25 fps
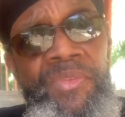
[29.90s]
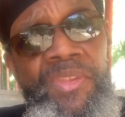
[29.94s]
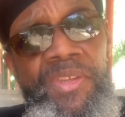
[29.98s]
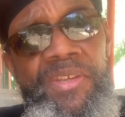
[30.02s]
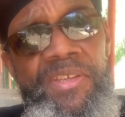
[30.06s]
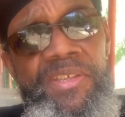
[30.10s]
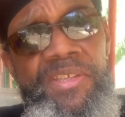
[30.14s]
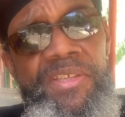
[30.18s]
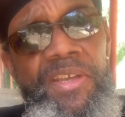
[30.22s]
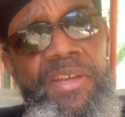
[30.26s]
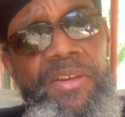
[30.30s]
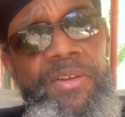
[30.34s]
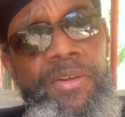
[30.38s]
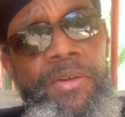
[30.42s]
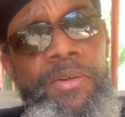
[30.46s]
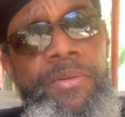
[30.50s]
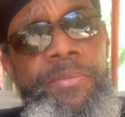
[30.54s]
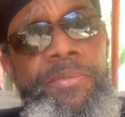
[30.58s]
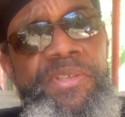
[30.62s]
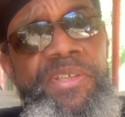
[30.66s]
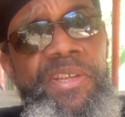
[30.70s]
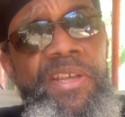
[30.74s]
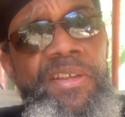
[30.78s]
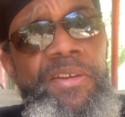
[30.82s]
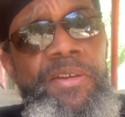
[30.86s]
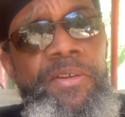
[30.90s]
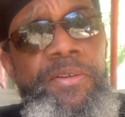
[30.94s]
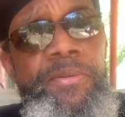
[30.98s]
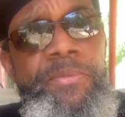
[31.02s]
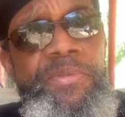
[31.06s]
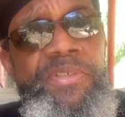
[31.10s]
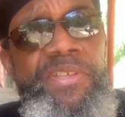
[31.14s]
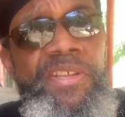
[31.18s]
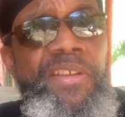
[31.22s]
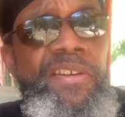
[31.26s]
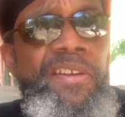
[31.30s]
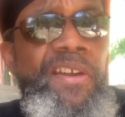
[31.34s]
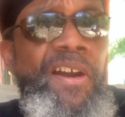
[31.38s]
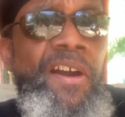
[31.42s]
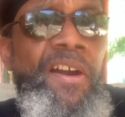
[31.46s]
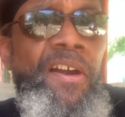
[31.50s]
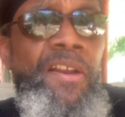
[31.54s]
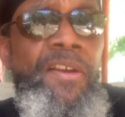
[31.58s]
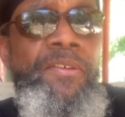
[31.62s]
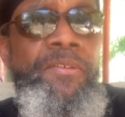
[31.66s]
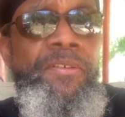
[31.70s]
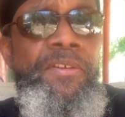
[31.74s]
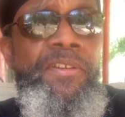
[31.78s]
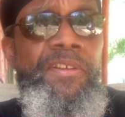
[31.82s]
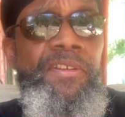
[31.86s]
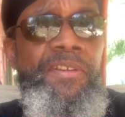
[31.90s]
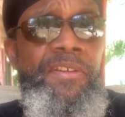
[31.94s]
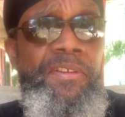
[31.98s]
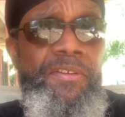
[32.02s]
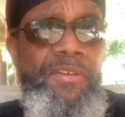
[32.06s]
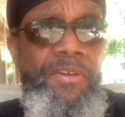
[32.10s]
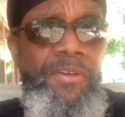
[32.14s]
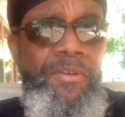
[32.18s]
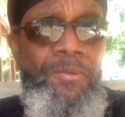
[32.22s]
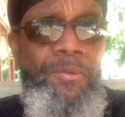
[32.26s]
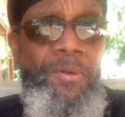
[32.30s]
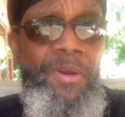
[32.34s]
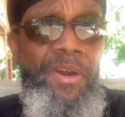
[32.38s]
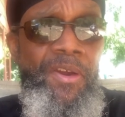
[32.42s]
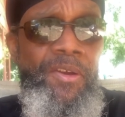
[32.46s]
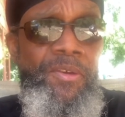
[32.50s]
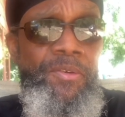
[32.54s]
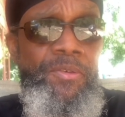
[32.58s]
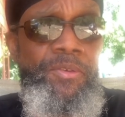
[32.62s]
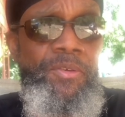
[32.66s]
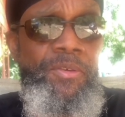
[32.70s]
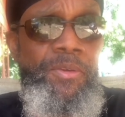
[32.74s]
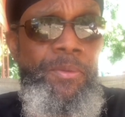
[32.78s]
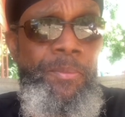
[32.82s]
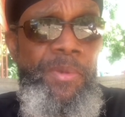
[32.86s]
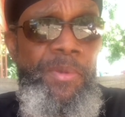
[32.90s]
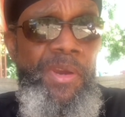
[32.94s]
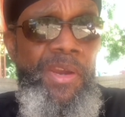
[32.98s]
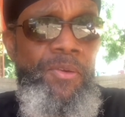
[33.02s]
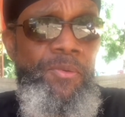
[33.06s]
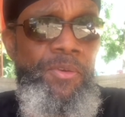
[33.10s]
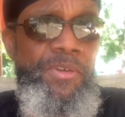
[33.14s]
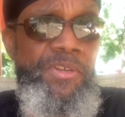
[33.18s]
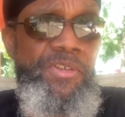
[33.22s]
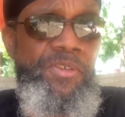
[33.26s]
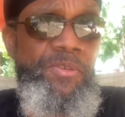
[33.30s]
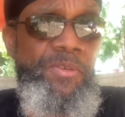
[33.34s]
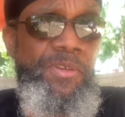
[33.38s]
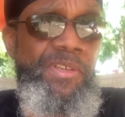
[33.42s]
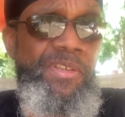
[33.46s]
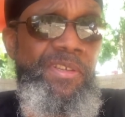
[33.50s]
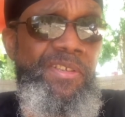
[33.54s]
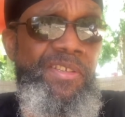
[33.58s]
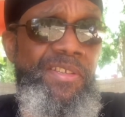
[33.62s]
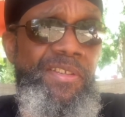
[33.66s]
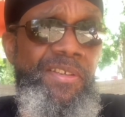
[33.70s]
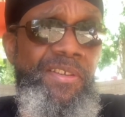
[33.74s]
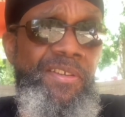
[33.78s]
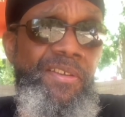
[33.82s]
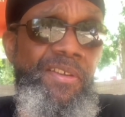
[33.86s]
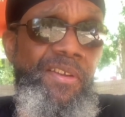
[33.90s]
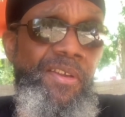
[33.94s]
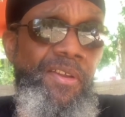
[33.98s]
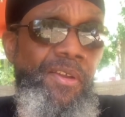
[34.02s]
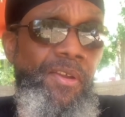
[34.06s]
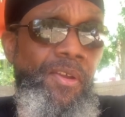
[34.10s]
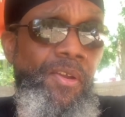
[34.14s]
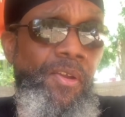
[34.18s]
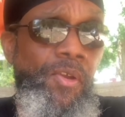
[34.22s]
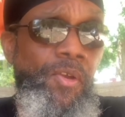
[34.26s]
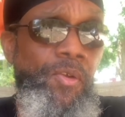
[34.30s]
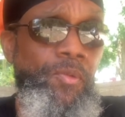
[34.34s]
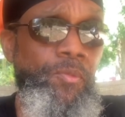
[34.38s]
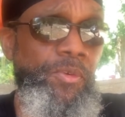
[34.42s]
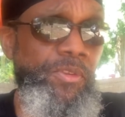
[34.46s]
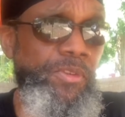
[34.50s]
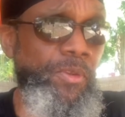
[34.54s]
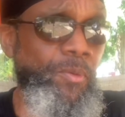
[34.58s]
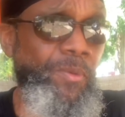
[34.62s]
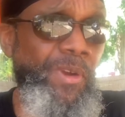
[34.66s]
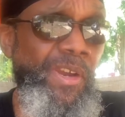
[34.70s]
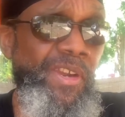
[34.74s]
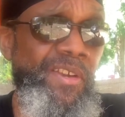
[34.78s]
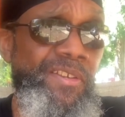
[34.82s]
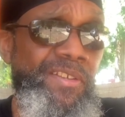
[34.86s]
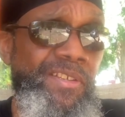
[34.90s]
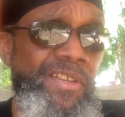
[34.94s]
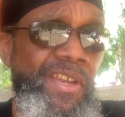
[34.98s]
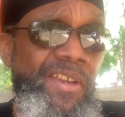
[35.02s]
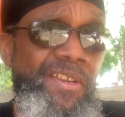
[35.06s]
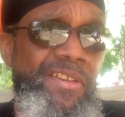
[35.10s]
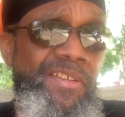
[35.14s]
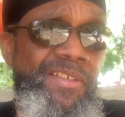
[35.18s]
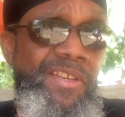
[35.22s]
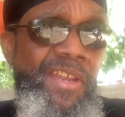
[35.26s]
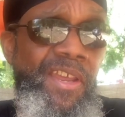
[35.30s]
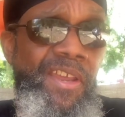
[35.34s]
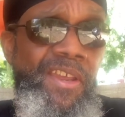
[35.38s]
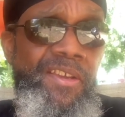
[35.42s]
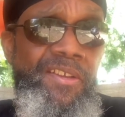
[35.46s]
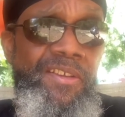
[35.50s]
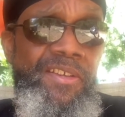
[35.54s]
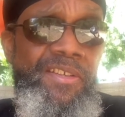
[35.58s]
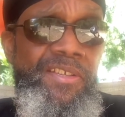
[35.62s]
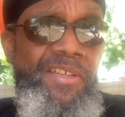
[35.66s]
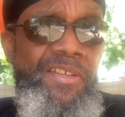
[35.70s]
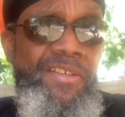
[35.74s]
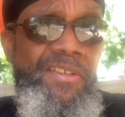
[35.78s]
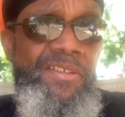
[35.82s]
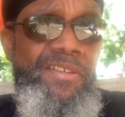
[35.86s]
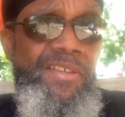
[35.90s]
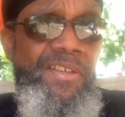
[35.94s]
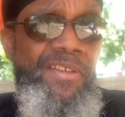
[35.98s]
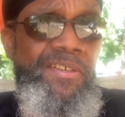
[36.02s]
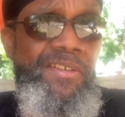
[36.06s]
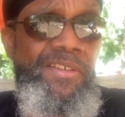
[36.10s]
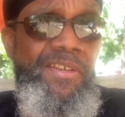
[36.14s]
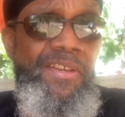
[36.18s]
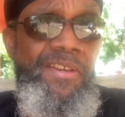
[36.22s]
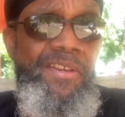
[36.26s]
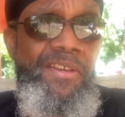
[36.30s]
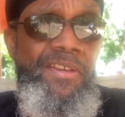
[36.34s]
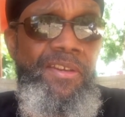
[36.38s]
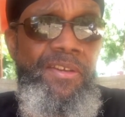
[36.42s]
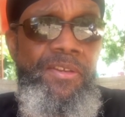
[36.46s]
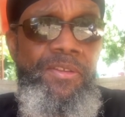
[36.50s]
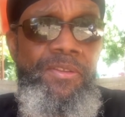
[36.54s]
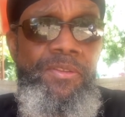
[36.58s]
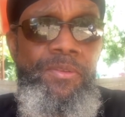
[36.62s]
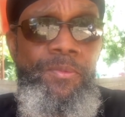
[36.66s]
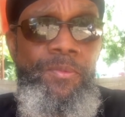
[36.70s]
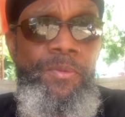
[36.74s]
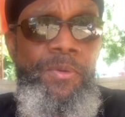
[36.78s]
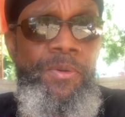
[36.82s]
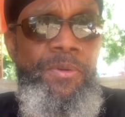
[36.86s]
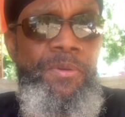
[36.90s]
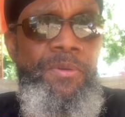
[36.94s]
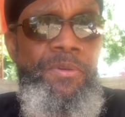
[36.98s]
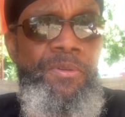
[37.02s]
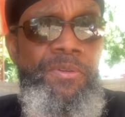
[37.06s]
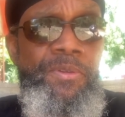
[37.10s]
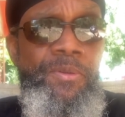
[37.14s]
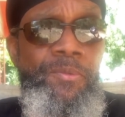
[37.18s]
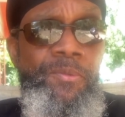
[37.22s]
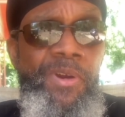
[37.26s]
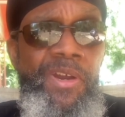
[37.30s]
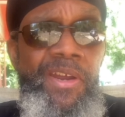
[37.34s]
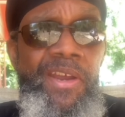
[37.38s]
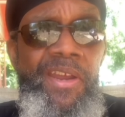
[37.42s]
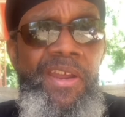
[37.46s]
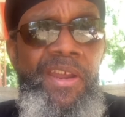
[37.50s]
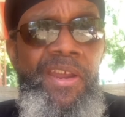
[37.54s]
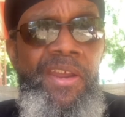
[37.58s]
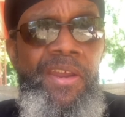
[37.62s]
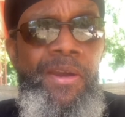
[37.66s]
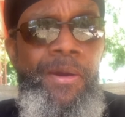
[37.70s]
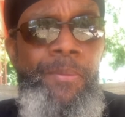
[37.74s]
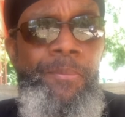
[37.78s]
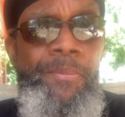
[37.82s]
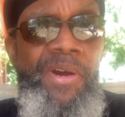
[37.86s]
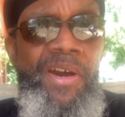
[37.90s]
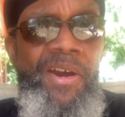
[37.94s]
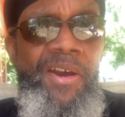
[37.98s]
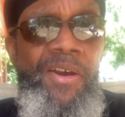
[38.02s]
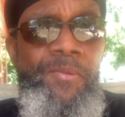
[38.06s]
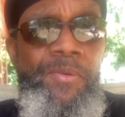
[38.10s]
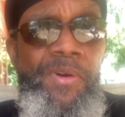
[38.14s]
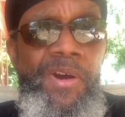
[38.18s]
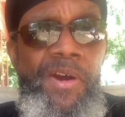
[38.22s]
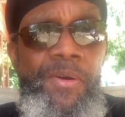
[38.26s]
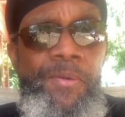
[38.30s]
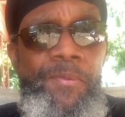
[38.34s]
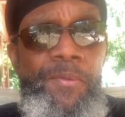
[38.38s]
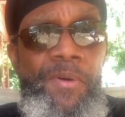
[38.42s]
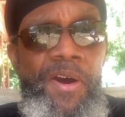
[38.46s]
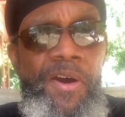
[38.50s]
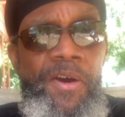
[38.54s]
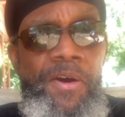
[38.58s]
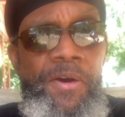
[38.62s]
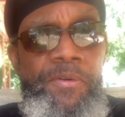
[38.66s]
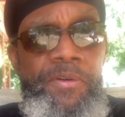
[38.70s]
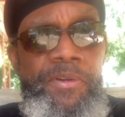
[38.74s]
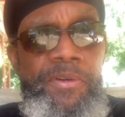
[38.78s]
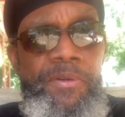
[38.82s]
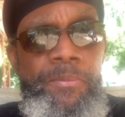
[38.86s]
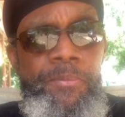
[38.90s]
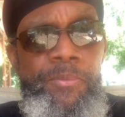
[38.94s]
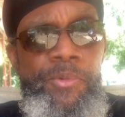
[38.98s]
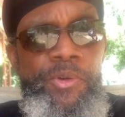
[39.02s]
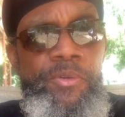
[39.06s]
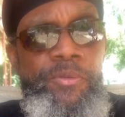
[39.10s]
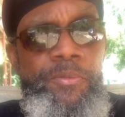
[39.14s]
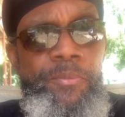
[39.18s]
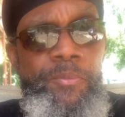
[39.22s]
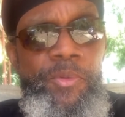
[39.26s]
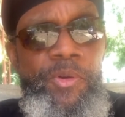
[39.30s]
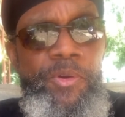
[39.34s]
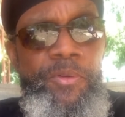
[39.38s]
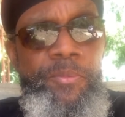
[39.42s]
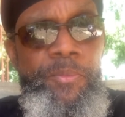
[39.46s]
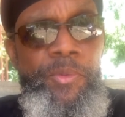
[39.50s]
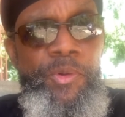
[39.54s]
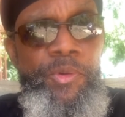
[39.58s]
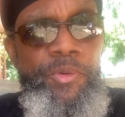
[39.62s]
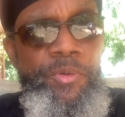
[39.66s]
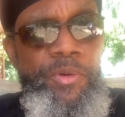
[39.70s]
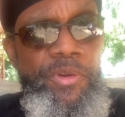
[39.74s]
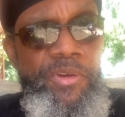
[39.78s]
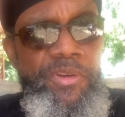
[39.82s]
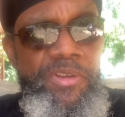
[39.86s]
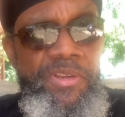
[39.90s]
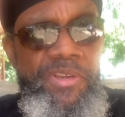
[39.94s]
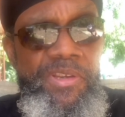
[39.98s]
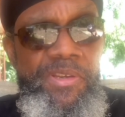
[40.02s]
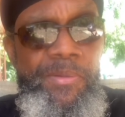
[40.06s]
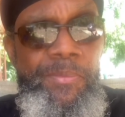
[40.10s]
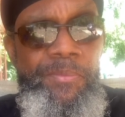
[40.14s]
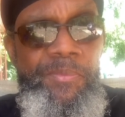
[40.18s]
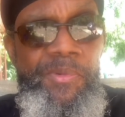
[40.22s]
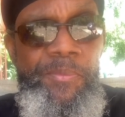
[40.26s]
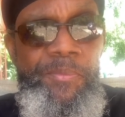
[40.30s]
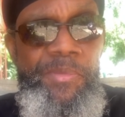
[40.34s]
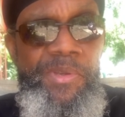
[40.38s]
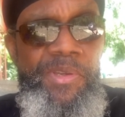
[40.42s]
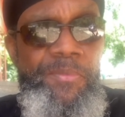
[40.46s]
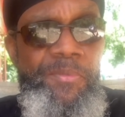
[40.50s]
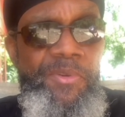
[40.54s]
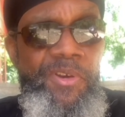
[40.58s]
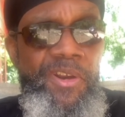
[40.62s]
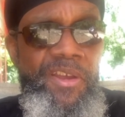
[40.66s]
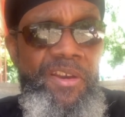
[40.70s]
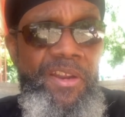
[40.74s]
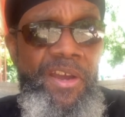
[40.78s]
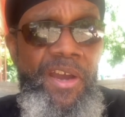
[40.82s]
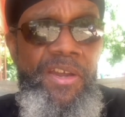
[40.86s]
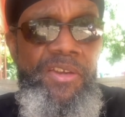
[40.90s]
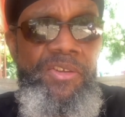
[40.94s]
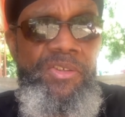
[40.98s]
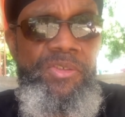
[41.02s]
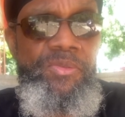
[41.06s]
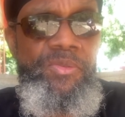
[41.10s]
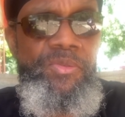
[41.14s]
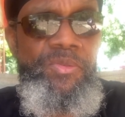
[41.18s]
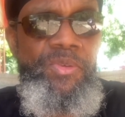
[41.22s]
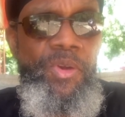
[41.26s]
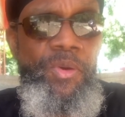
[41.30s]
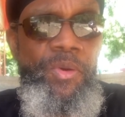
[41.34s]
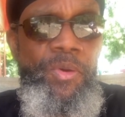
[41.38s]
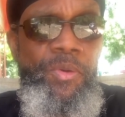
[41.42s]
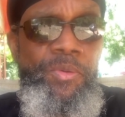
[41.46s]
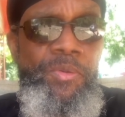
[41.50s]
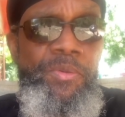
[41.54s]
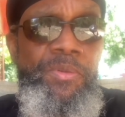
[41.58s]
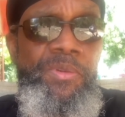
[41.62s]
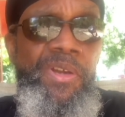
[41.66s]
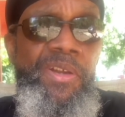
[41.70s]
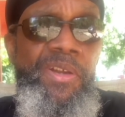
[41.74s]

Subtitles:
Steady hoop, steady hollowing around the merry streets. With a ring, tang, tang, and a ting, ting, ting, and a through the way, a bow, wow, wow, and a moo, moo, moo, and a heap of people that I do know.